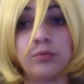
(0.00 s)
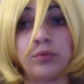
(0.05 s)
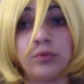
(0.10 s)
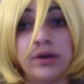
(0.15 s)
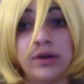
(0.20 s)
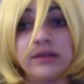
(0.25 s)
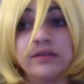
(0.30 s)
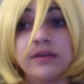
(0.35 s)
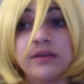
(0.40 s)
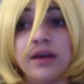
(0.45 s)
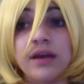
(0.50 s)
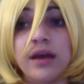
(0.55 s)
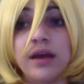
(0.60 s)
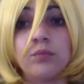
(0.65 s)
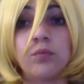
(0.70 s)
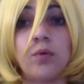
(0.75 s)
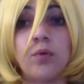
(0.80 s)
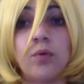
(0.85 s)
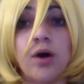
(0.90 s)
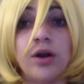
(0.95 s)
wind
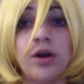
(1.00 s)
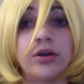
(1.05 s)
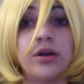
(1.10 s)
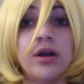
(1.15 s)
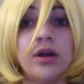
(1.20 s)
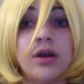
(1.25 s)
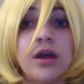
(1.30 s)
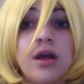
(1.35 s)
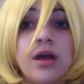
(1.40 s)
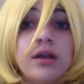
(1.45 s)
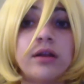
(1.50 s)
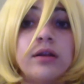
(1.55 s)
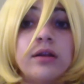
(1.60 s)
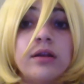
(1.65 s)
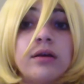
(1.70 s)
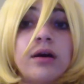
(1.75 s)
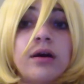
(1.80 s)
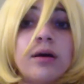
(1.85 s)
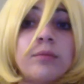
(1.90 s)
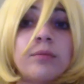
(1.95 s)
and water.
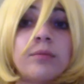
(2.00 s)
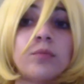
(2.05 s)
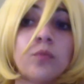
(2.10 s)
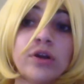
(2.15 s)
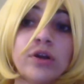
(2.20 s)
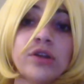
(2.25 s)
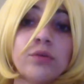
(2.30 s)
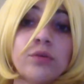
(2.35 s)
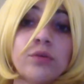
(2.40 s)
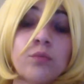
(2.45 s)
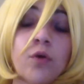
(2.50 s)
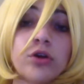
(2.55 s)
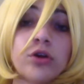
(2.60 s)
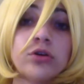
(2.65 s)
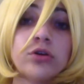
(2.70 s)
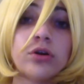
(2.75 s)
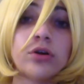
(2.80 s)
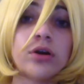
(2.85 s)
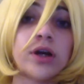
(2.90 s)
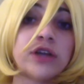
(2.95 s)
Wind and
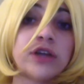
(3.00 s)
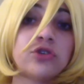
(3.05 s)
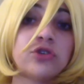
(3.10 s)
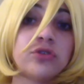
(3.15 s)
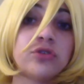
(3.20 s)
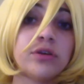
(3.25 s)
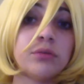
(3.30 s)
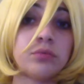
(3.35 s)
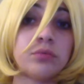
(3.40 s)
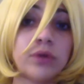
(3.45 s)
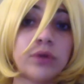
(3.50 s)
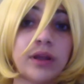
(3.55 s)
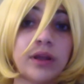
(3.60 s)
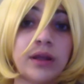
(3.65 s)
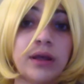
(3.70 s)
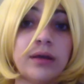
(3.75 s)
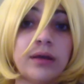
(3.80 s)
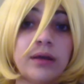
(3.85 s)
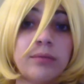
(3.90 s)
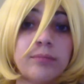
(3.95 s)
water are actually a
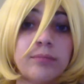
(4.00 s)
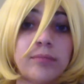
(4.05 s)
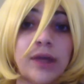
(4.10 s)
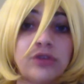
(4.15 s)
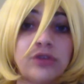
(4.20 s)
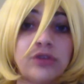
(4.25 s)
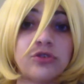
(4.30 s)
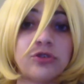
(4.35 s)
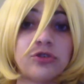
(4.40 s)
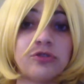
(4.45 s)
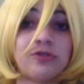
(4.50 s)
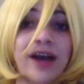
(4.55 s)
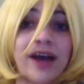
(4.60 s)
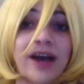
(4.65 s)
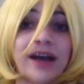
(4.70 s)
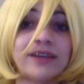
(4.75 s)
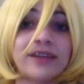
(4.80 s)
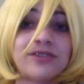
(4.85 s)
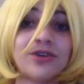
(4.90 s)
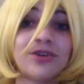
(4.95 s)
really major
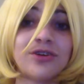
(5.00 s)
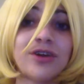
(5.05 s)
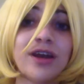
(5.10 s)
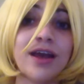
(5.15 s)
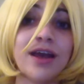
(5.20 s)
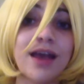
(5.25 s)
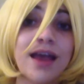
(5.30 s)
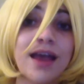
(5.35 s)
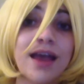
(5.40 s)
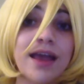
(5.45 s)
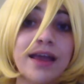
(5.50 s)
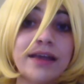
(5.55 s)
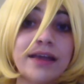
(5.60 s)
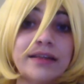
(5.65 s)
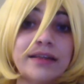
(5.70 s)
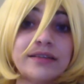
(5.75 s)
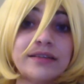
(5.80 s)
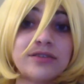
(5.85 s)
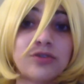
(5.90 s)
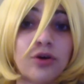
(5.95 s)
factor
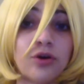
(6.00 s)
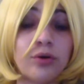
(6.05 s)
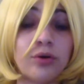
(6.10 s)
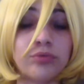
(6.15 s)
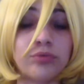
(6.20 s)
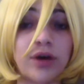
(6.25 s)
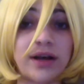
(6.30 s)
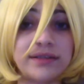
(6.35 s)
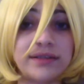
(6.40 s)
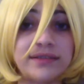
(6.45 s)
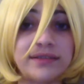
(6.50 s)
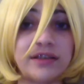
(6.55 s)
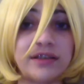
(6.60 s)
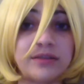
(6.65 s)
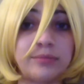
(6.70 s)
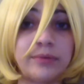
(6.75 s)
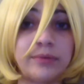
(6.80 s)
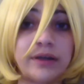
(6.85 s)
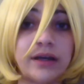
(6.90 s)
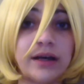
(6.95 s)
in this whole process
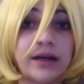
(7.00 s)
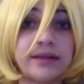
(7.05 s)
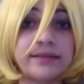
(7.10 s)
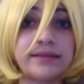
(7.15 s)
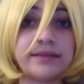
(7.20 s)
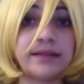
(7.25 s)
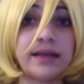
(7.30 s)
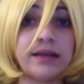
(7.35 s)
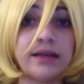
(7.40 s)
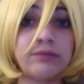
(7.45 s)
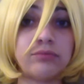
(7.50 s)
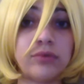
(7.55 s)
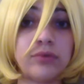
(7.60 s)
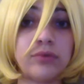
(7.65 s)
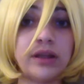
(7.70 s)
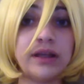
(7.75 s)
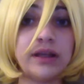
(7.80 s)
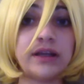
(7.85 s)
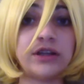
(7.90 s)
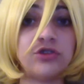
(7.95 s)
because they
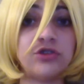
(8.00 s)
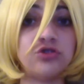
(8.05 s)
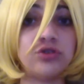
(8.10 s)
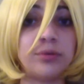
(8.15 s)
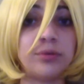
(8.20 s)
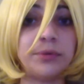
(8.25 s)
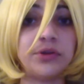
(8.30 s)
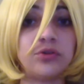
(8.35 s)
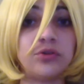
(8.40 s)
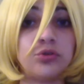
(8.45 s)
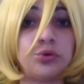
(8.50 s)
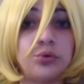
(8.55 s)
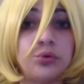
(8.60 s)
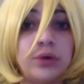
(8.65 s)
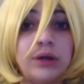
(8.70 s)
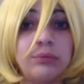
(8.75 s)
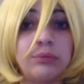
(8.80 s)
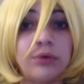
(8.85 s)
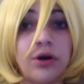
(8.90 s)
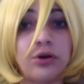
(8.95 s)
really contribute to
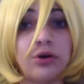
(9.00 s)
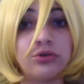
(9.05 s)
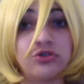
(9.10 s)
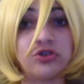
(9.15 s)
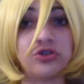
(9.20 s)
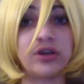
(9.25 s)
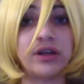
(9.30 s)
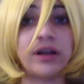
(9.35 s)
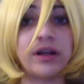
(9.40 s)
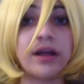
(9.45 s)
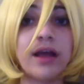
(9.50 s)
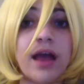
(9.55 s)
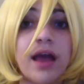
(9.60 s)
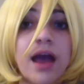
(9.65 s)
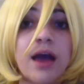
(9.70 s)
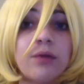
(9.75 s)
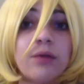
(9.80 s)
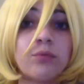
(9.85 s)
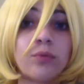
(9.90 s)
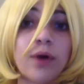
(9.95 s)
erosion
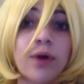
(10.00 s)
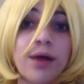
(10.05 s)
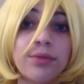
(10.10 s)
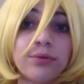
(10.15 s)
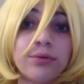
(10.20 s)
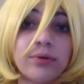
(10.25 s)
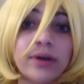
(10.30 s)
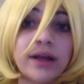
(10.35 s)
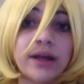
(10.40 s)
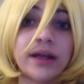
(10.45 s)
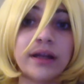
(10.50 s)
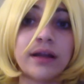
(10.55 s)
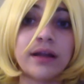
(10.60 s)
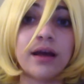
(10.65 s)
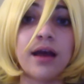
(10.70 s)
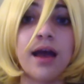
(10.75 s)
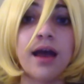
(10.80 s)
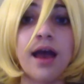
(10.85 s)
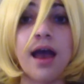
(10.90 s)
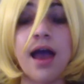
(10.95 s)
and weathering
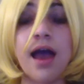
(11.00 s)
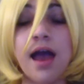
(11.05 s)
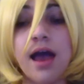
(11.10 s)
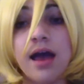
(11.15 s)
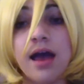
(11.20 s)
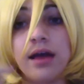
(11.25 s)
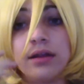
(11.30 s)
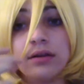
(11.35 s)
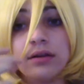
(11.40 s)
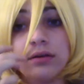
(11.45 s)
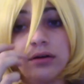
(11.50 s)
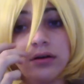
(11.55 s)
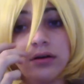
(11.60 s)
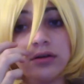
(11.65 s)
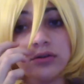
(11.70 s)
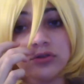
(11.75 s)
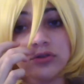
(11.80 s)
and all